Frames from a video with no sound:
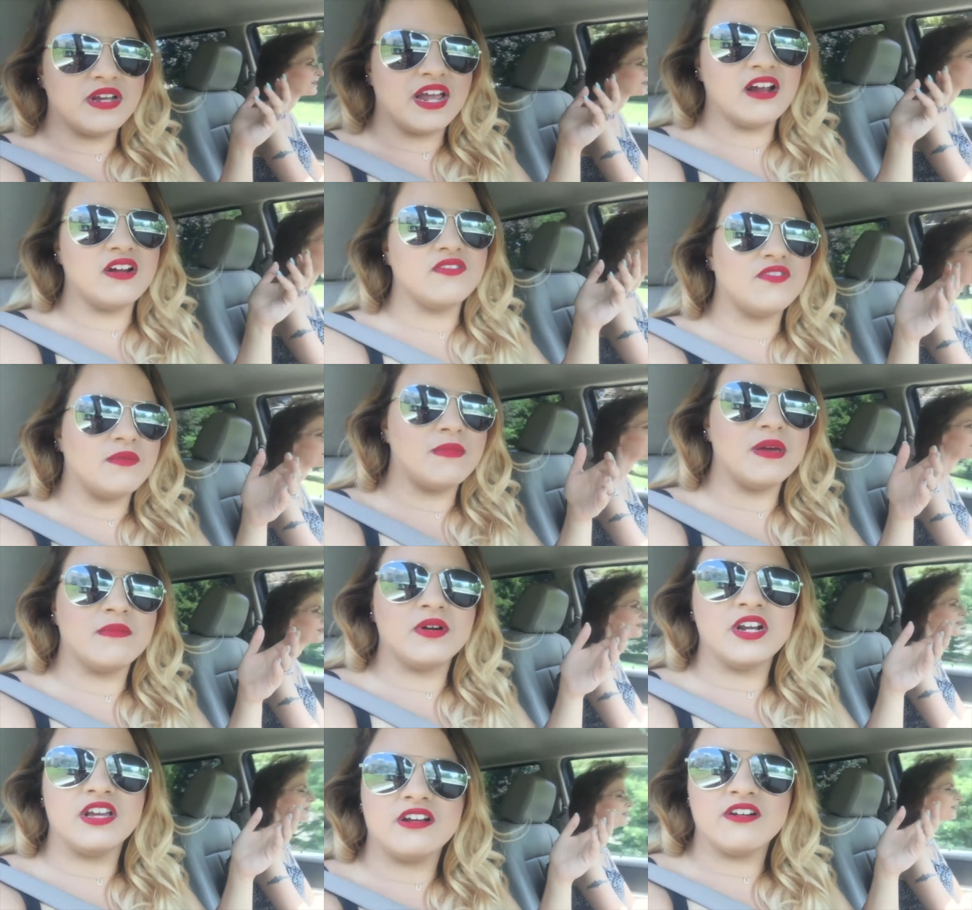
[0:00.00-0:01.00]
care if I make
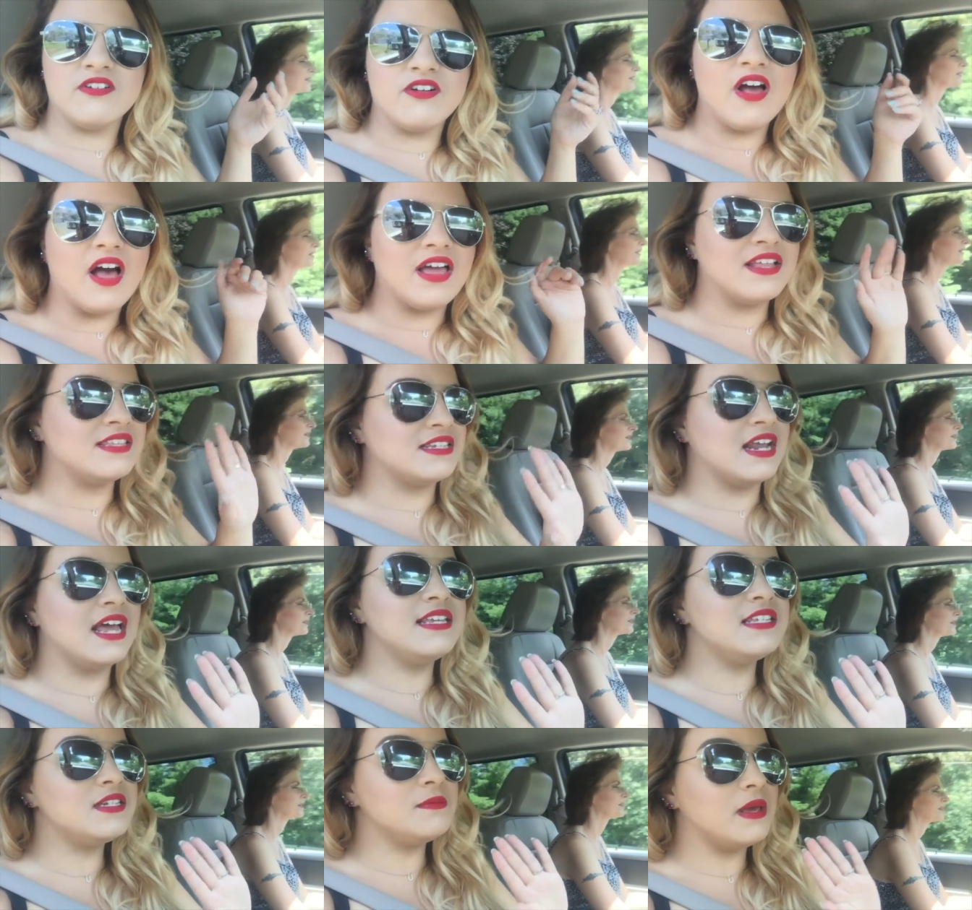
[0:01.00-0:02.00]
money on it or not. It's
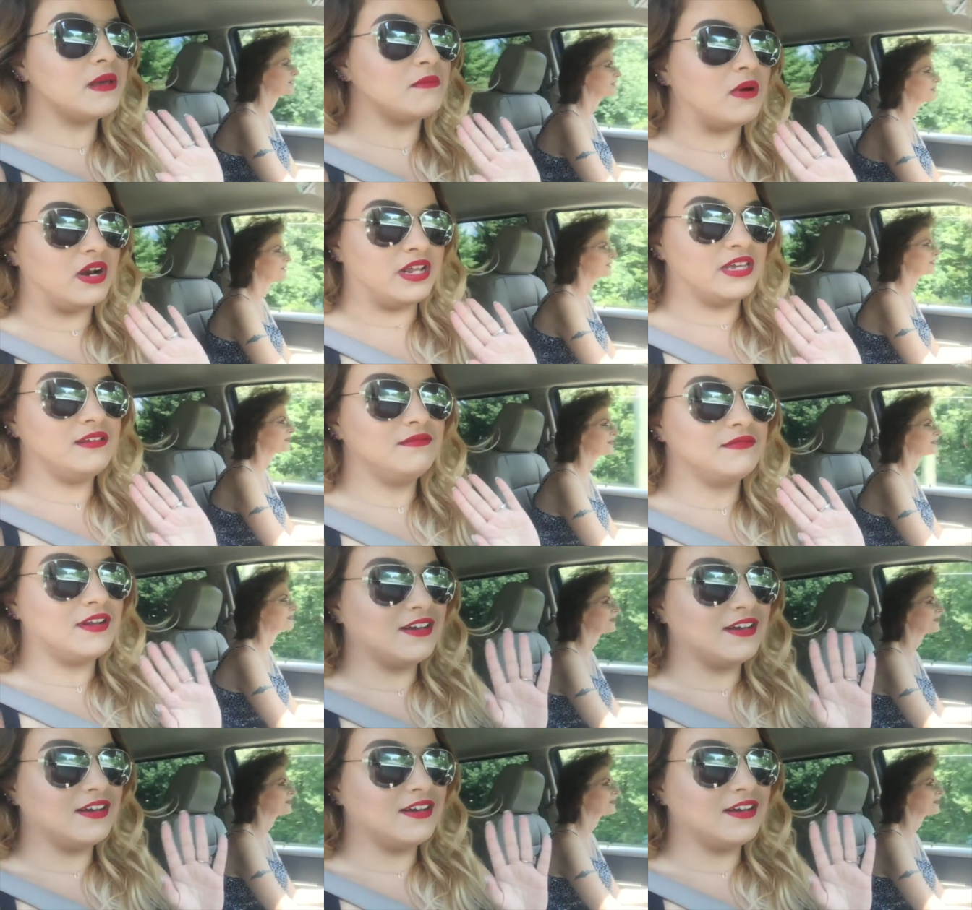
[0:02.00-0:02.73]
nice to make money.